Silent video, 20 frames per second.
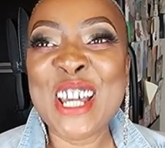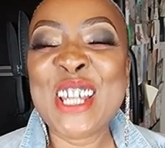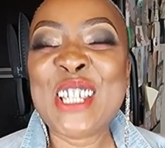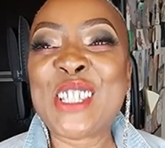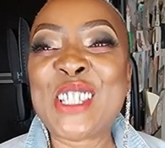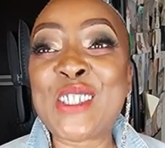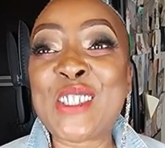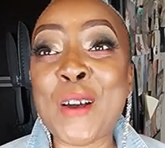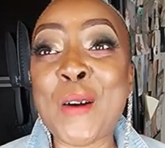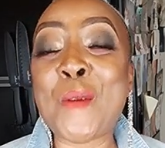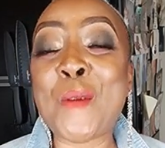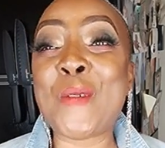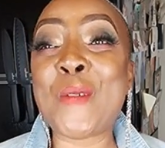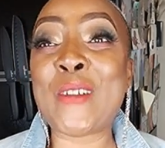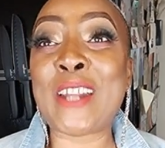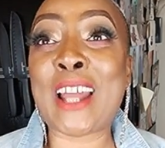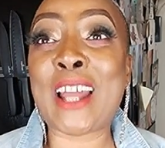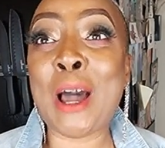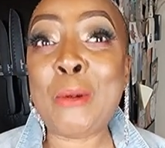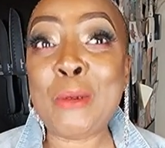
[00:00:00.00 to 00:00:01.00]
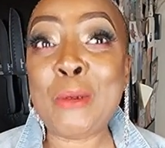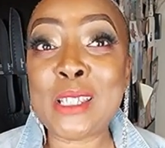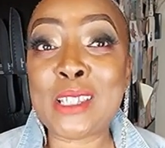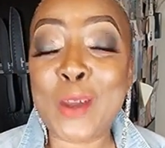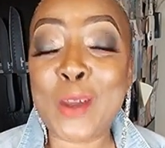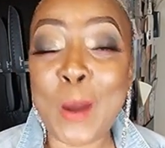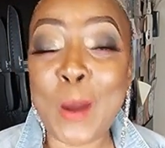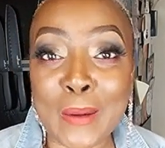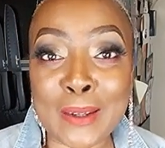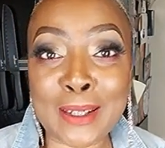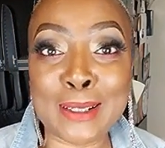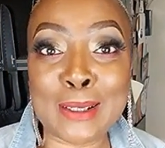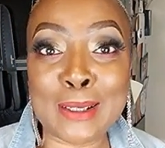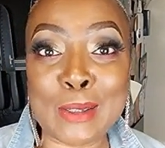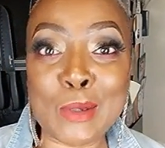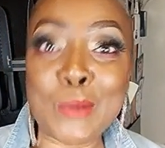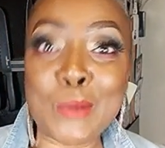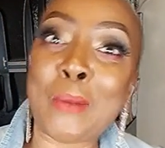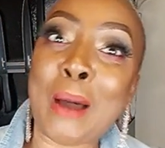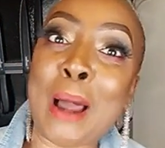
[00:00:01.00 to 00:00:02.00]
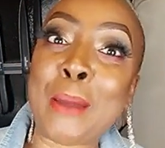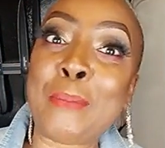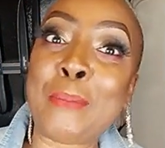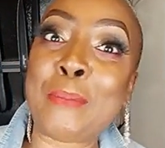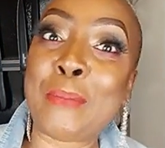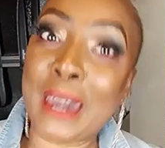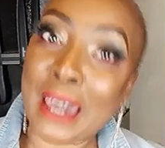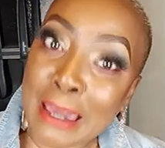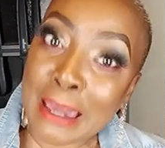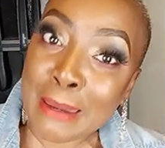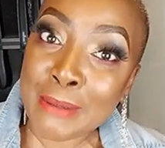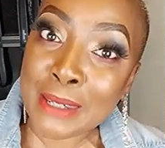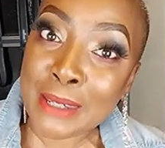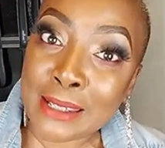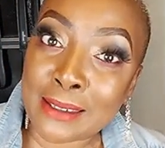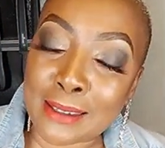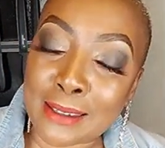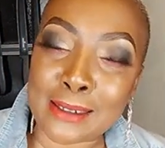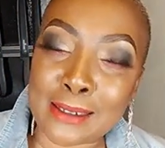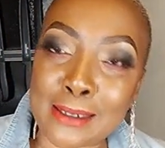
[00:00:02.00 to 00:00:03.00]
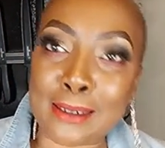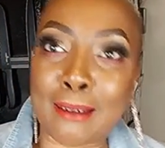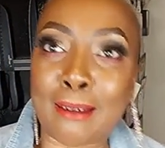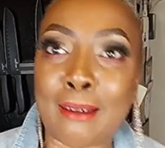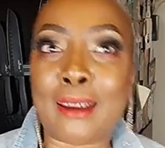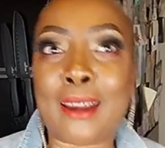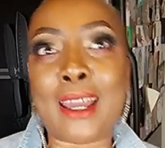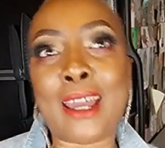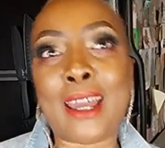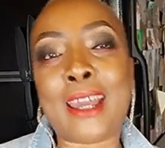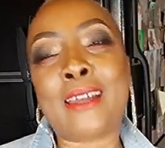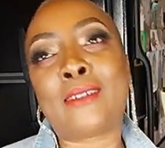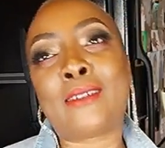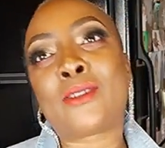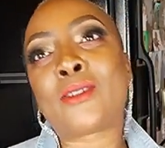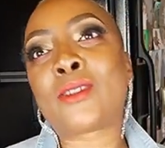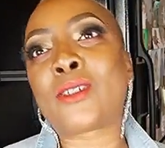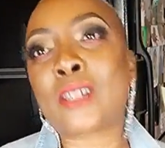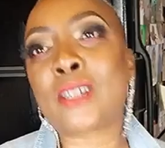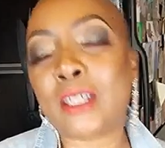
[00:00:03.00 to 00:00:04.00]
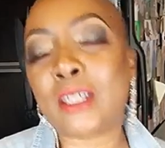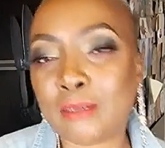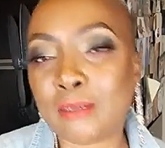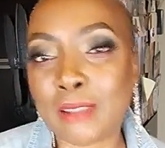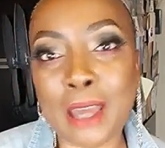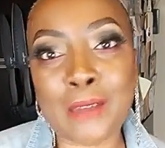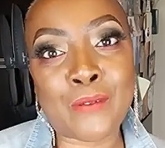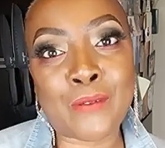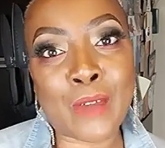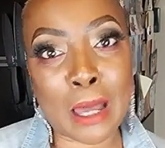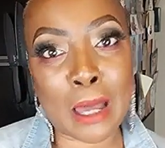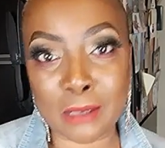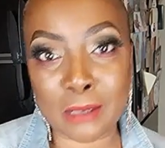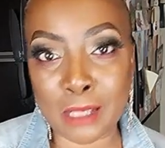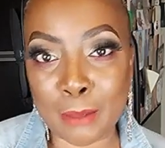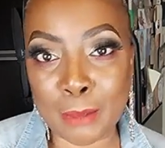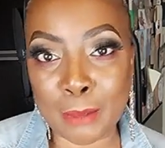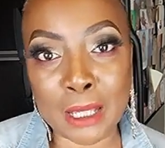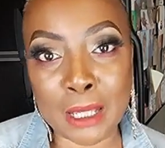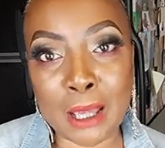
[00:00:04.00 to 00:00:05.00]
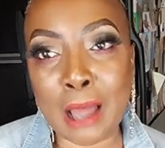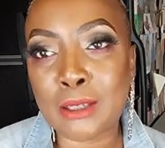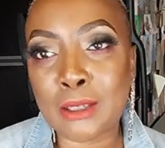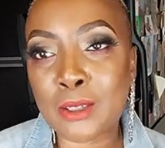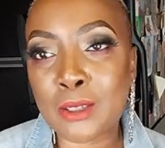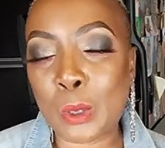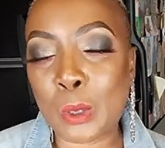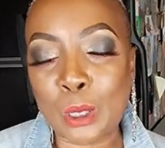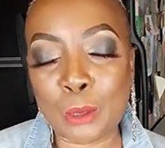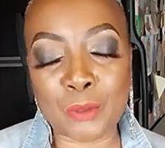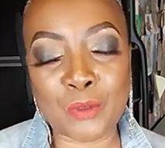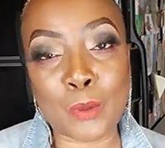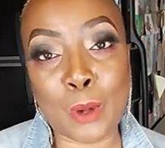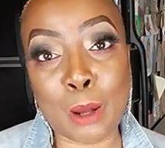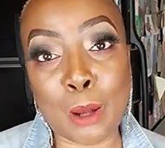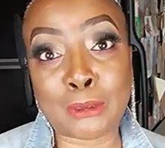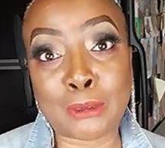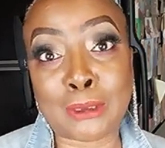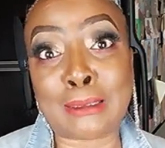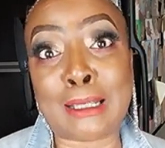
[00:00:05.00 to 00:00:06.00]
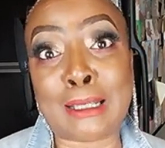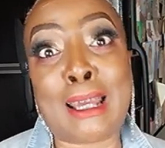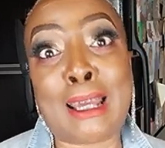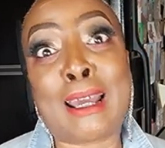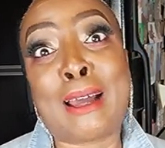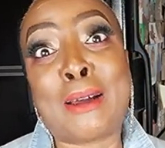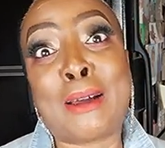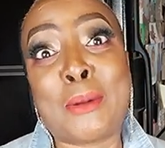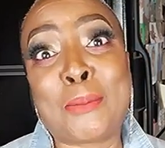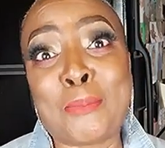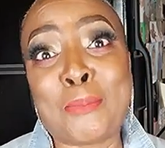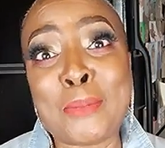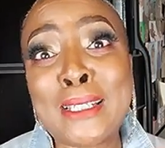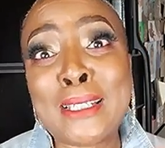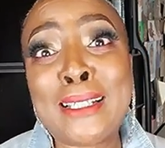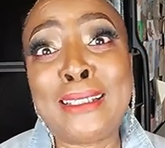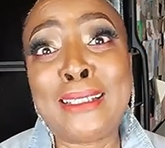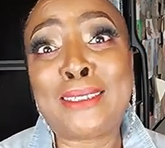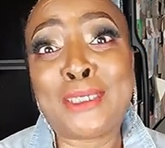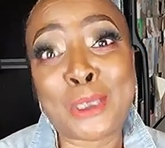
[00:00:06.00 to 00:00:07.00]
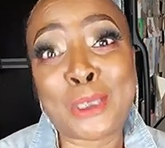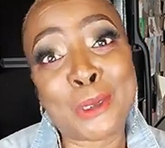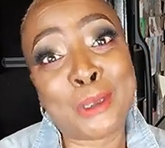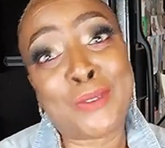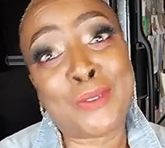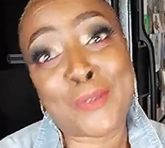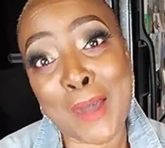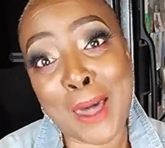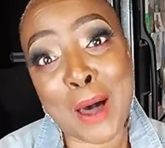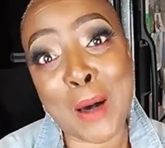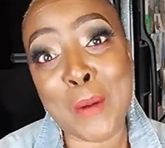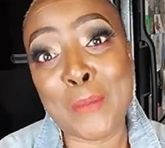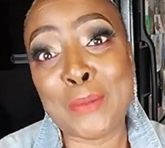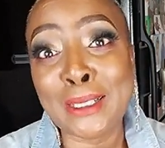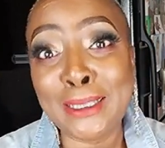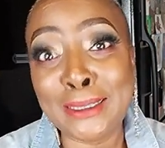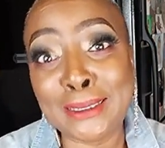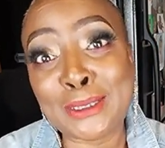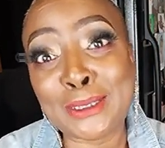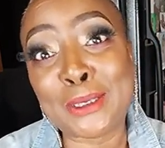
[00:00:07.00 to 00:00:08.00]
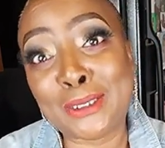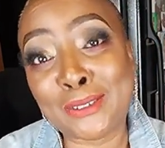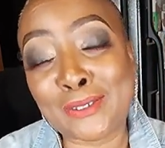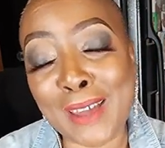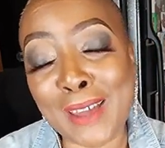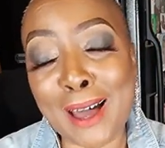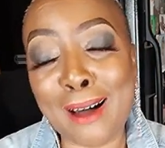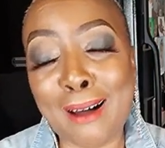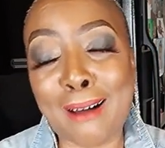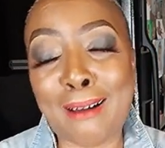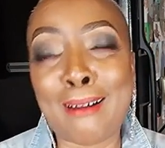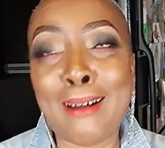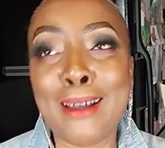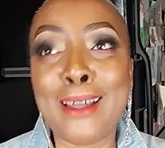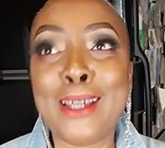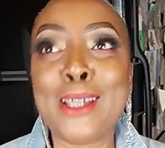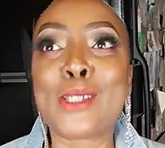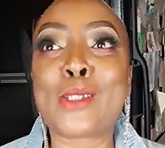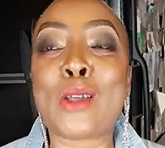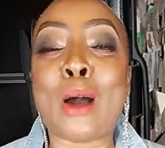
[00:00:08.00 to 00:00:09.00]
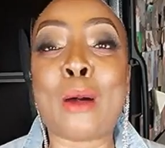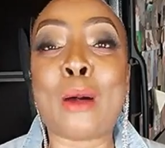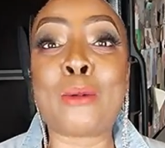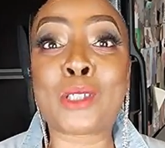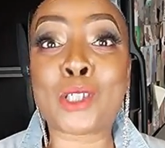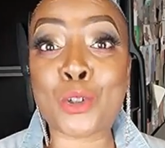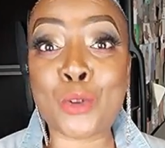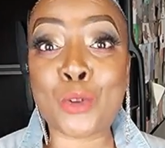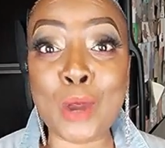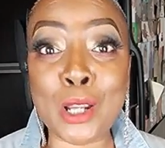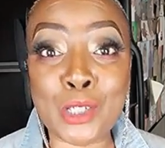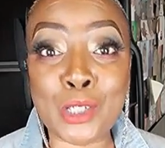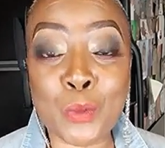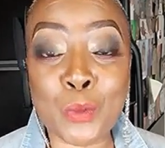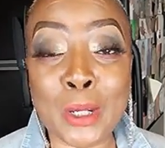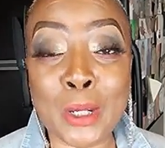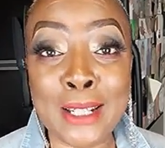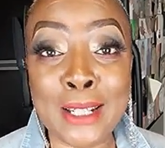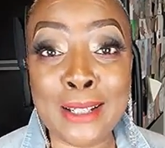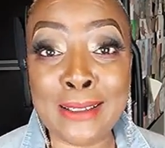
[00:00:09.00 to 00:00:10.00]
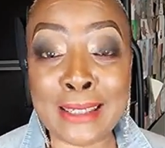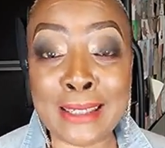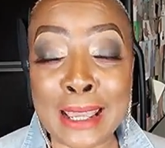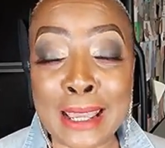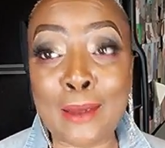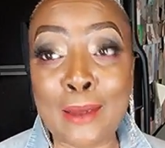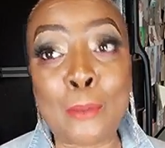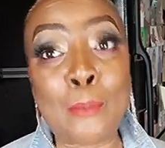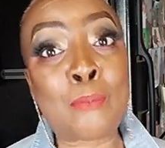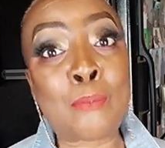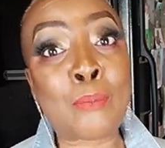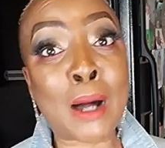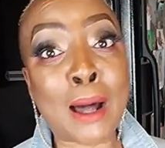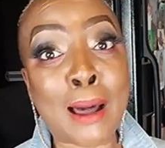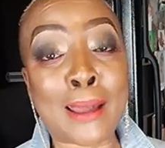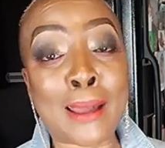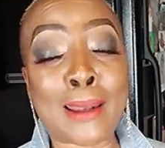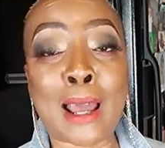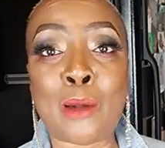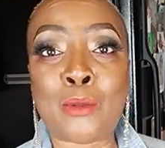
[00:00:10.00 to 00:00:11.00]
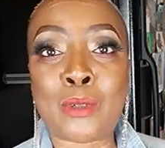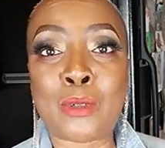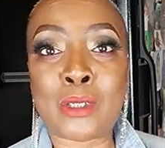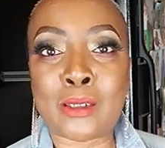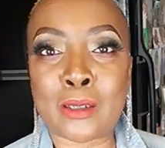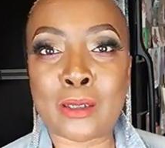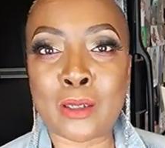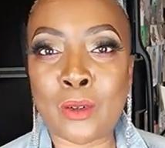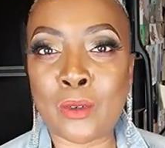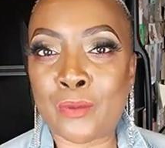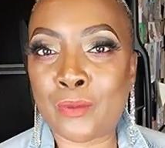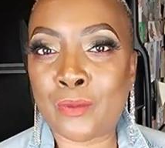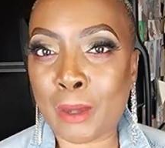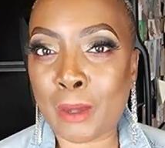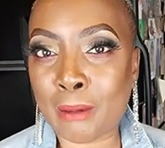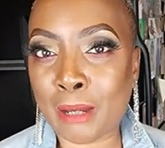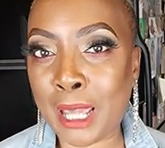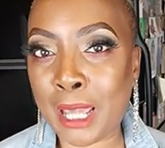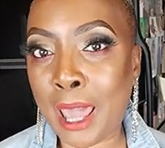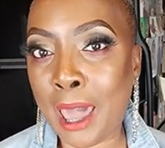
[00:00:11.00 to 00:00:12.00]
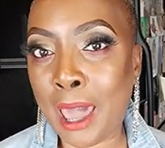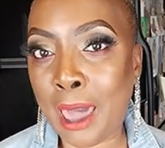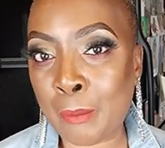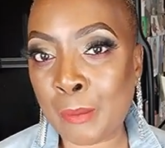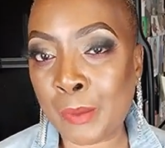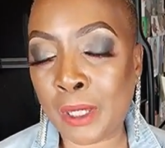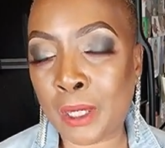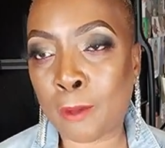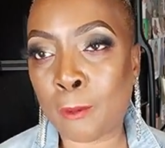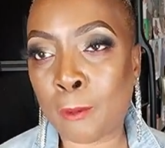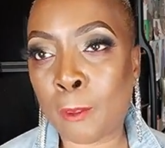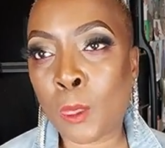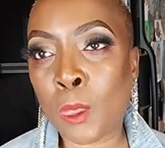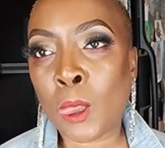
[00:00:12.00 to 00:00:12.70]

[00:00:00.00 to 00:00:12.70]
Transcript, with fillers: So when I was talking to my baby sister and she like Val Deming, I told her before, I was like, please choose Val, please choose Val. So I was crushed when he didn't, but I was still very happy.